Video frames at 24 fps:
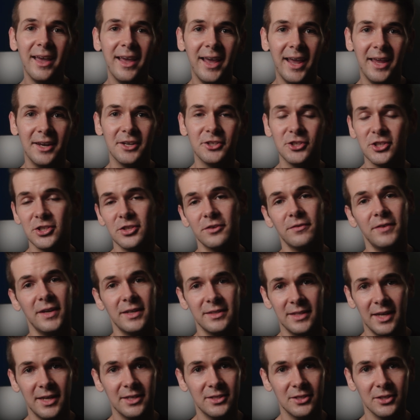and it's just a
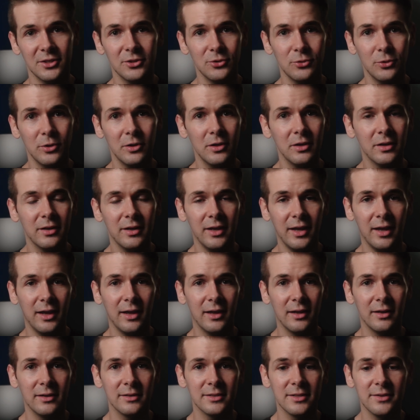fantastic tool,
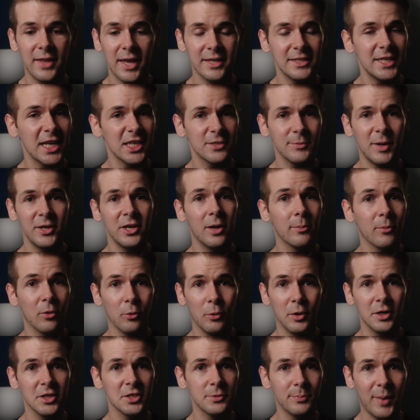and that takes my
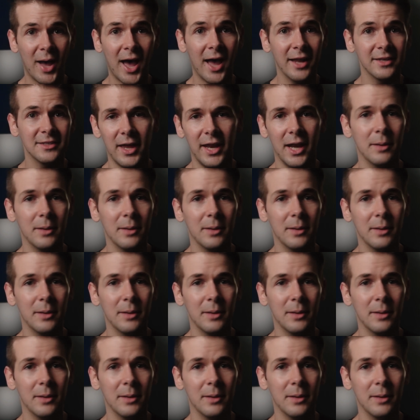#1 spot.